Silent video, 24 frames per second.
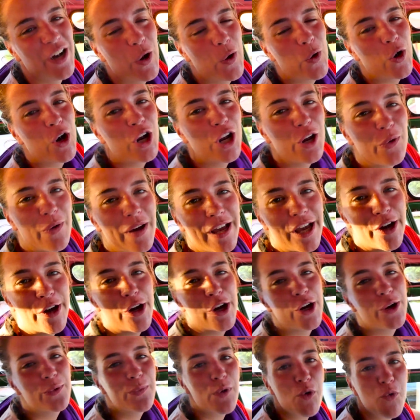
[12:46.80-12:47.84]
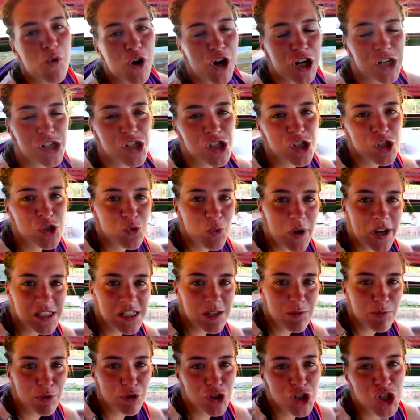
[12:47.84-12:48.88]
We're on our way home, we're a sweaty
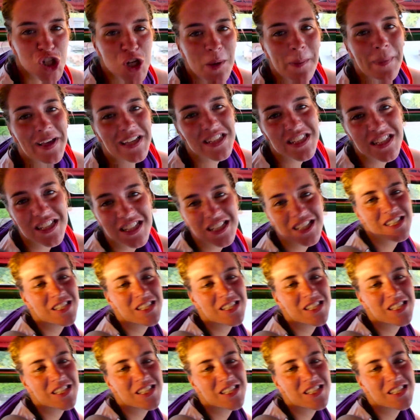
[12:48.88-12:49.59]
bunch of messes,